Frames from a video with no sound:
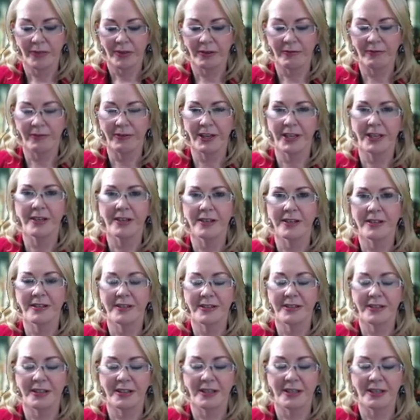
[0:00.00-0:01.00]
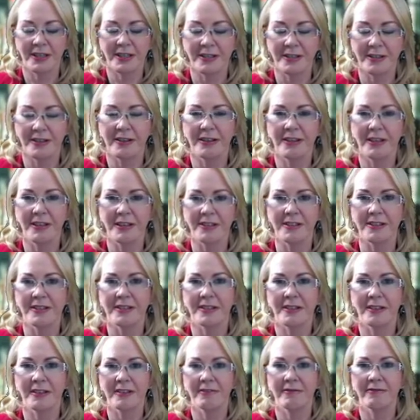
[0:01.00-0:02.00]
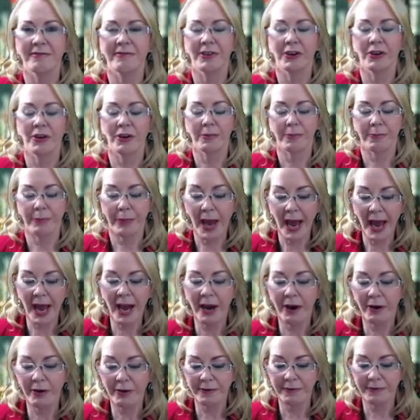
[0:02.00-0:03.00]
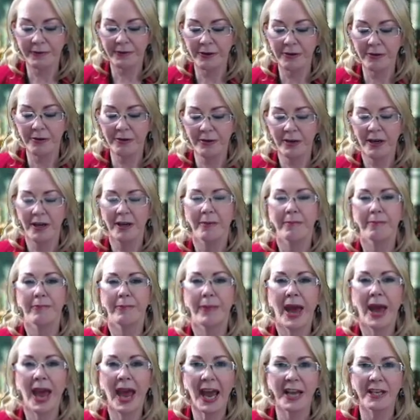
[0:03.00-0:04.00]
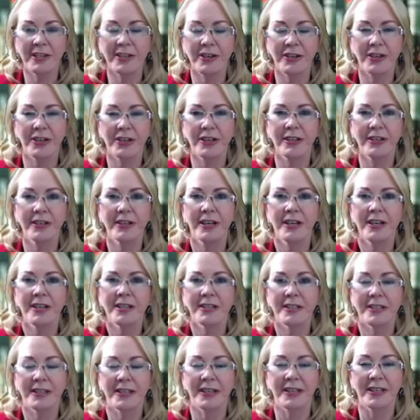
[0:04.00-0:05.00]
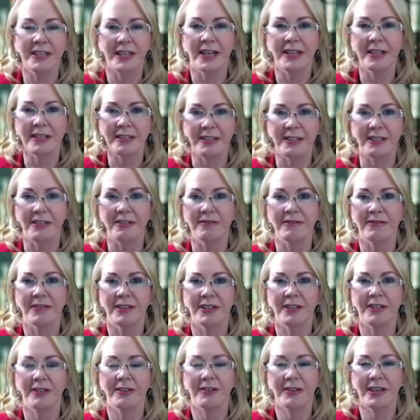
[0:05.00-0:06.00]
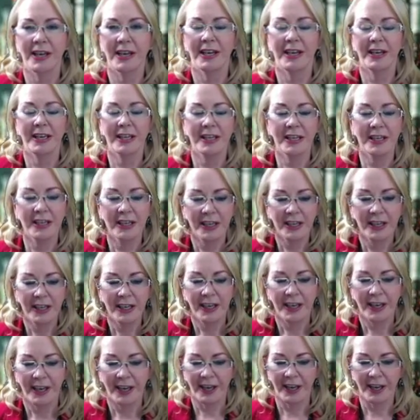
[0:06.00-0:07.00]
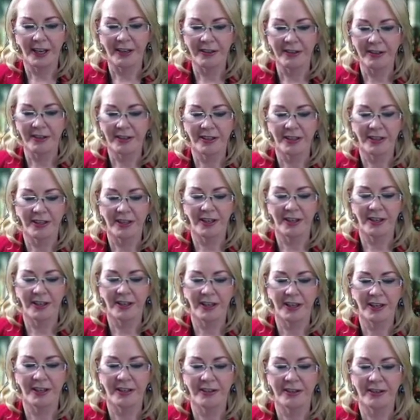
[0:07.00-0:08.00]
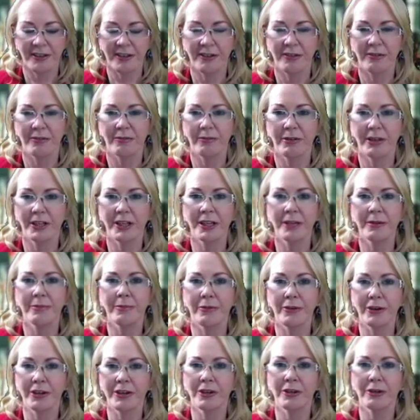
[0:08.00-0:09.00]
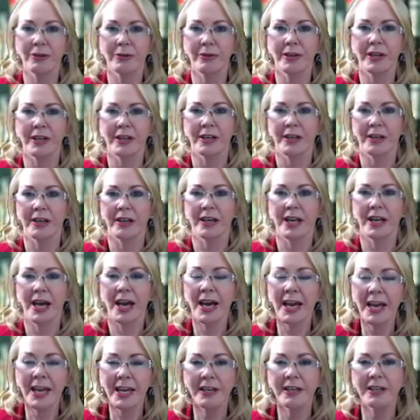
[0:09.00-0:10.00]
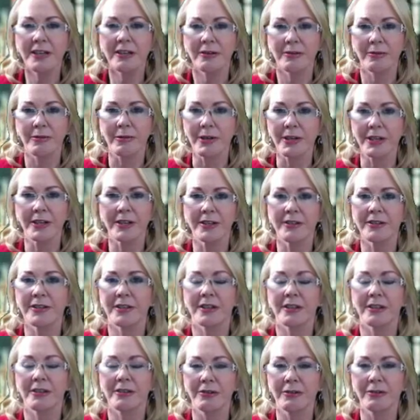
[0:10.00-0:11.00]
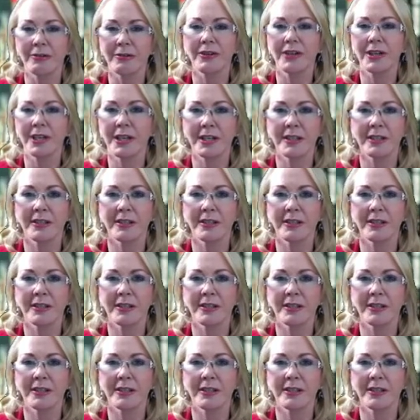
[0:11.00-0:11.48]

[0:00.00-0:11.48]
Venus is very powerful, passionate, seductive, okay? And it can really bring you in line with your